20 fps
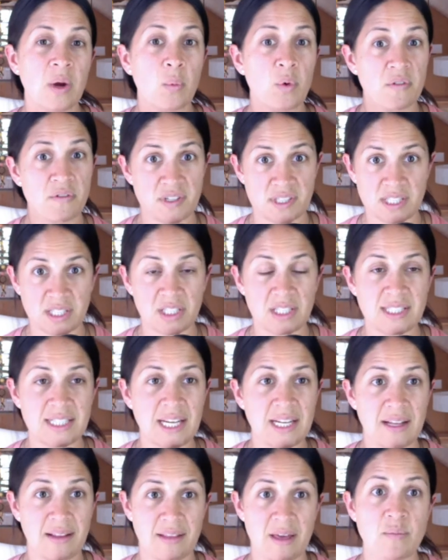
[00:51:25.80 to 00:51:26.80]
and we're
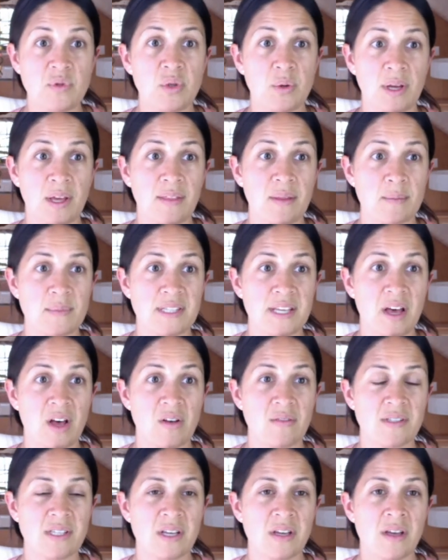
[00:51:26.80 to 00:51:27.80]
facilitating them doing it
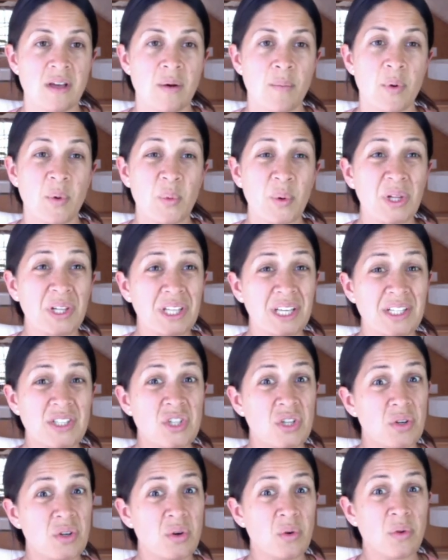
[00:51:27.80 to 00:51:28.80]
themselves. But really,
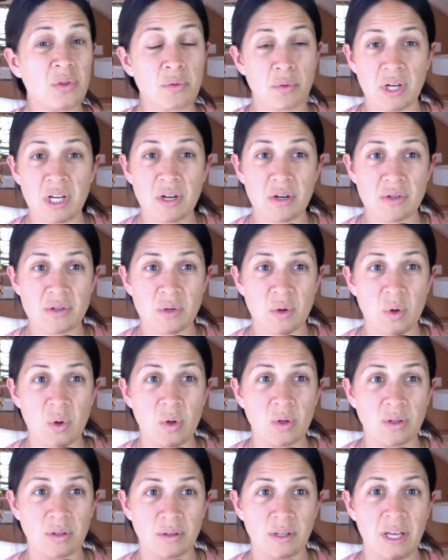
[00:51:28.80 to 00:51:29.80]
two, three years
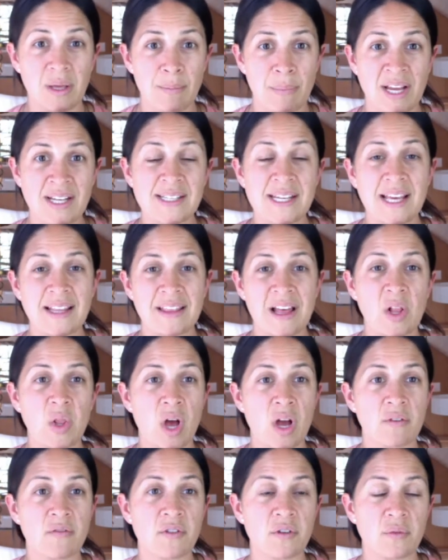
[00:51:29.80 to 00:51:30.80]
old, it might take that
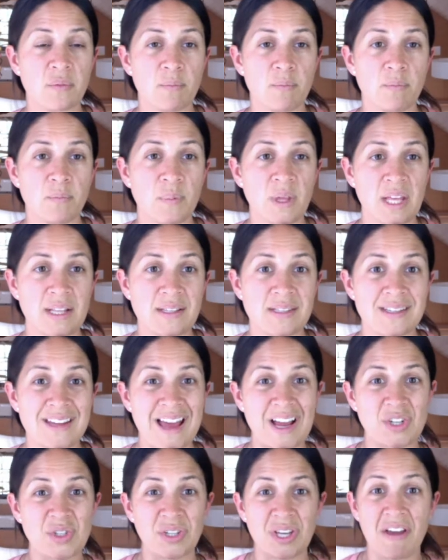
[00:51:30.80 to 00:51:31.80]
long for kids
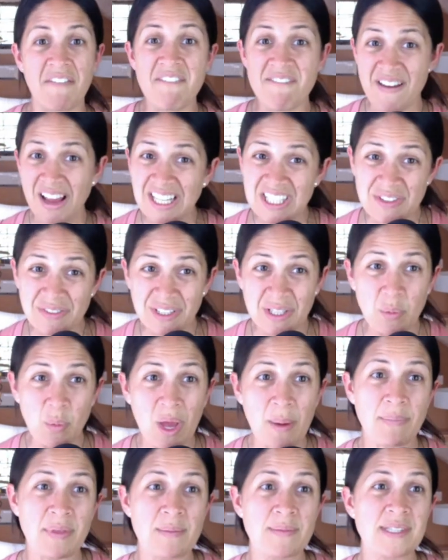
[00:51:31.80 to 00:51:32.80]
to actually effectively
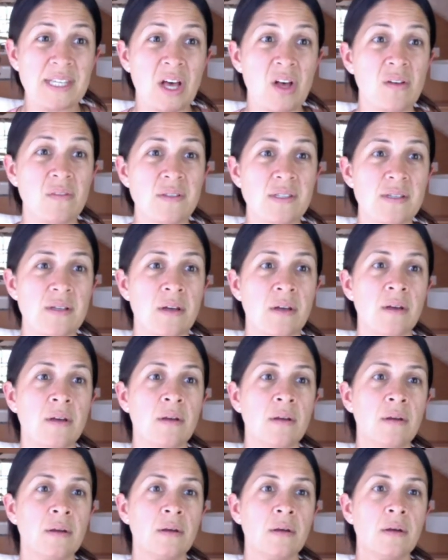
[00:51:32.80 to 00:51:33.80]
wipe themselves
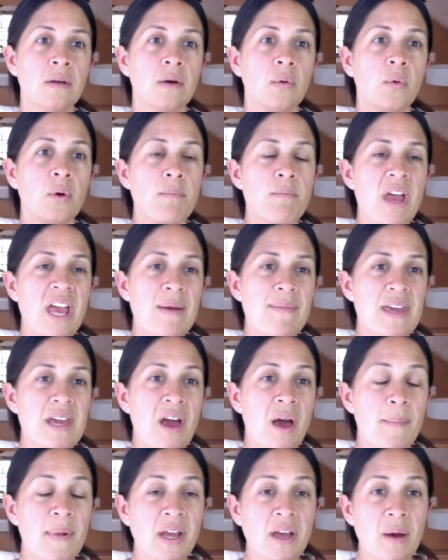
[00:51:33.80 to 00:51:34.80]
were maybe
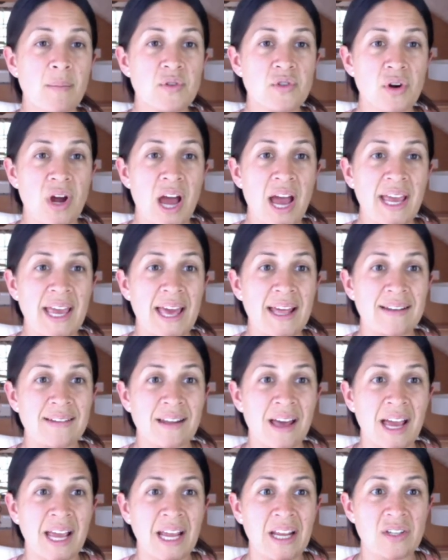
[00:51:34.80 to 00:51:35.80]
coming up dry at
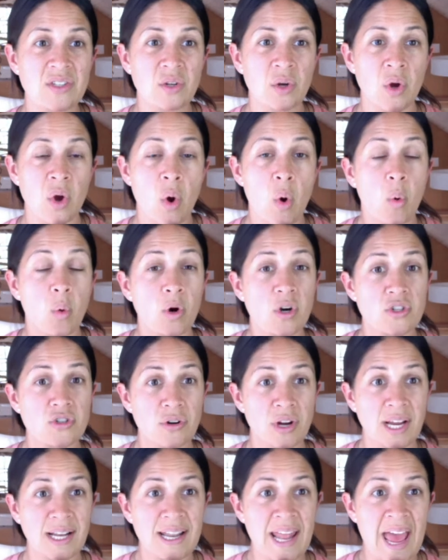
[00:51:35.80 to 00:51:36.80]
night or
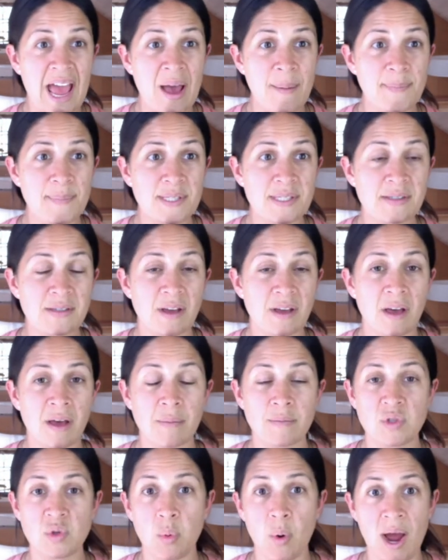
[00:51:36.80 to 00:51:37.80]
during naps.
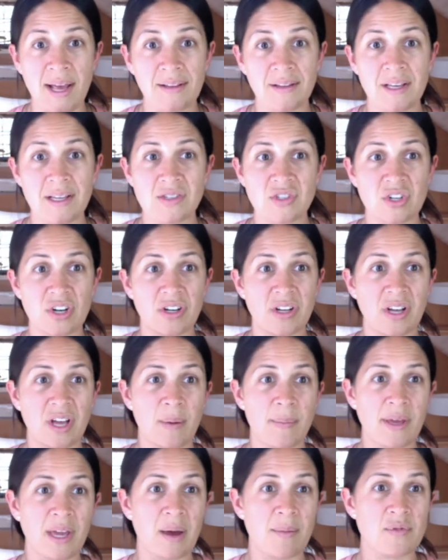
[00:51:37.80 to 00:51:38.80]
Um, Twyla started
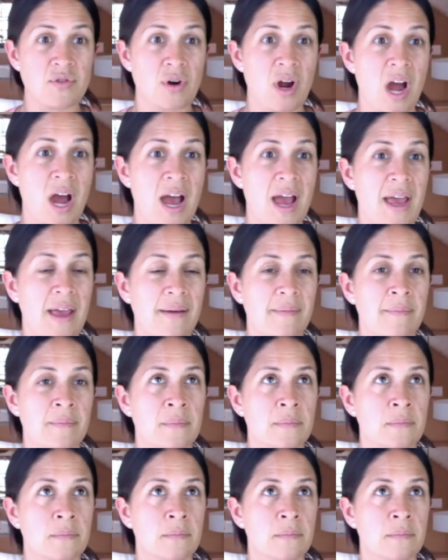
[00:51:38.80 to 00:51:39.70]
coming up dry